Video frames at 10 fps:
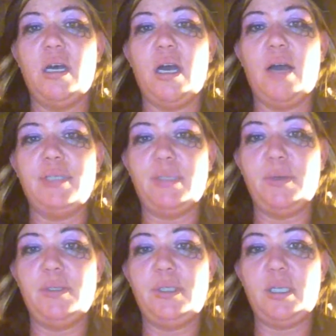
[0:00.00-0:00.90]
I was
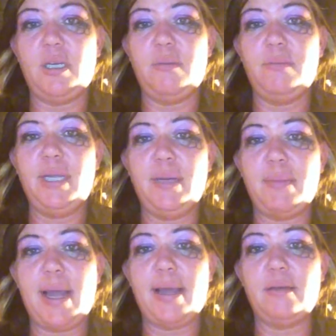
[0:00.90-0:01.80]
supposed to meet him
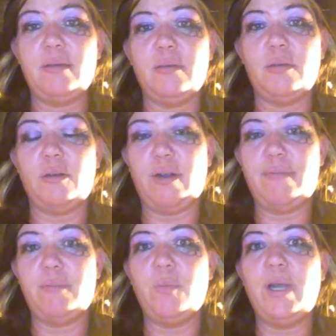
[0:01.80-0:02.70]
at, or
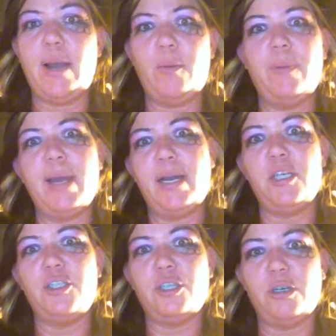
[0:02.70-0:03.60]
we met at a
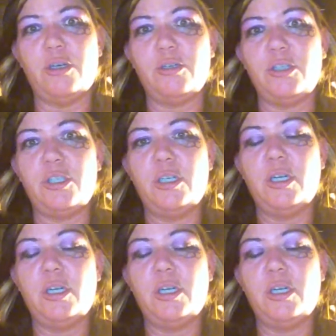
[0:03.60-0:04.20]
church